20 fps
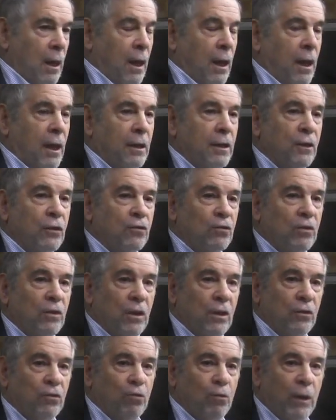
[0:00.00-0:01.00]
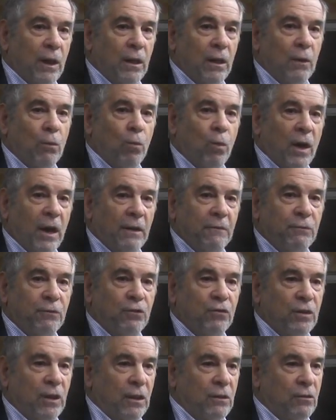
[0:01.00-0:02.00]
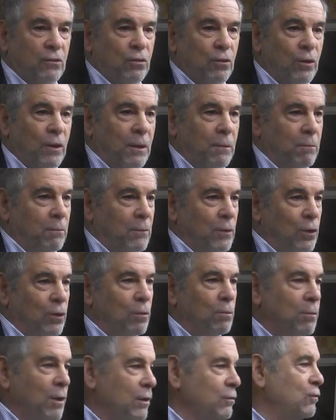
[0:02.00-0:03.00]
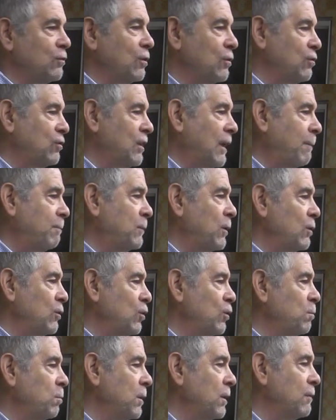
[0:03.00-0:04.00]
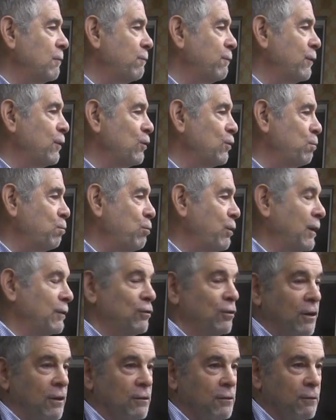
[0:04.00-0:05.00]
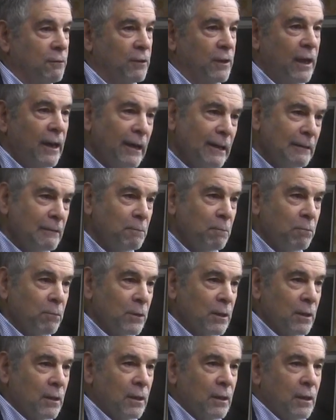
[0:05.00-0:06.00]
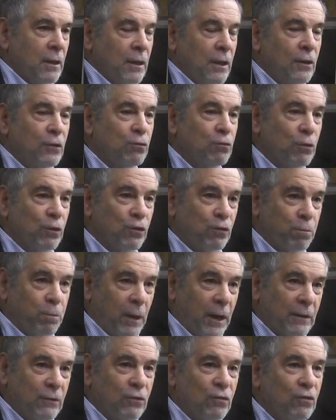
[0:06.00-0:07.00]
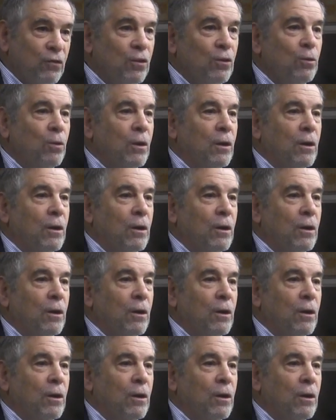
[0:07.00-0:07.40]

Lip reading: and his Israeli wife said to him, you must accept it, you'd be the first president of Yale. His response to